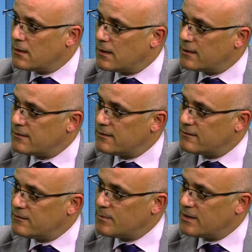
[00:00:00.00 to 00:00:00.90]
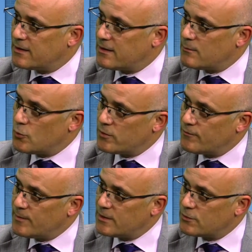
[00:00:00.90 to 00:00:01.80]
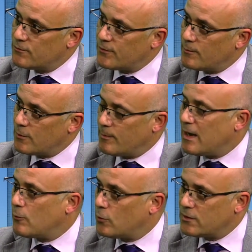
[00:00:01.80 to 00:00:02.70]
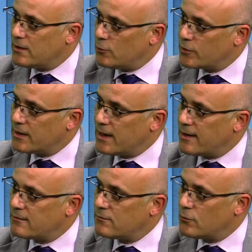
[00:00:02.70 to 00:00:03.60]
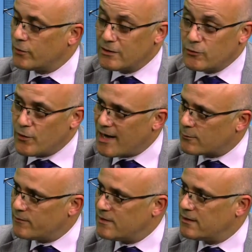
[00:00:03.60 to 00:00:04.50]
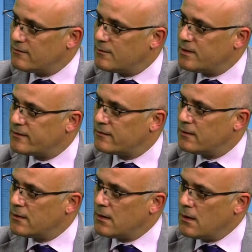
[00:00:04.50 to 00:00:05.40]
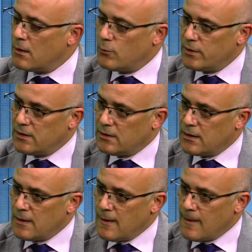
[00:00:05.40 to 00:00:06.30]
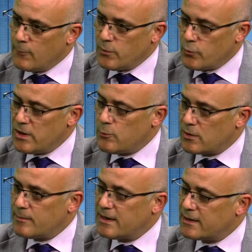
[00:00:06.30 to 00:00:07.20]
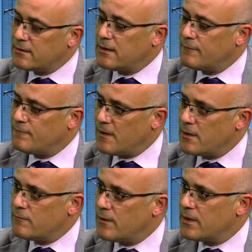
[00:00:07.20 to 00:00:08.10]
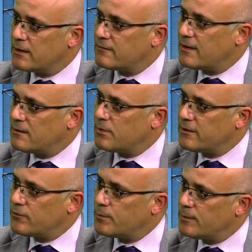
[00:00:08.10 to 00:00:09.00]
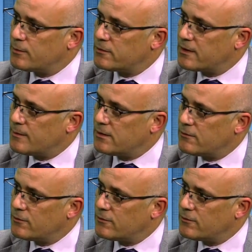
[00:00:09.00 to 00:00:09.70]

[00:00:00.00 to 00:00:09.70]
at an exhibit and getting more information from about what they're looking at or interact with the exhibit. We we really want to make it a very, very exciting place for people to come into.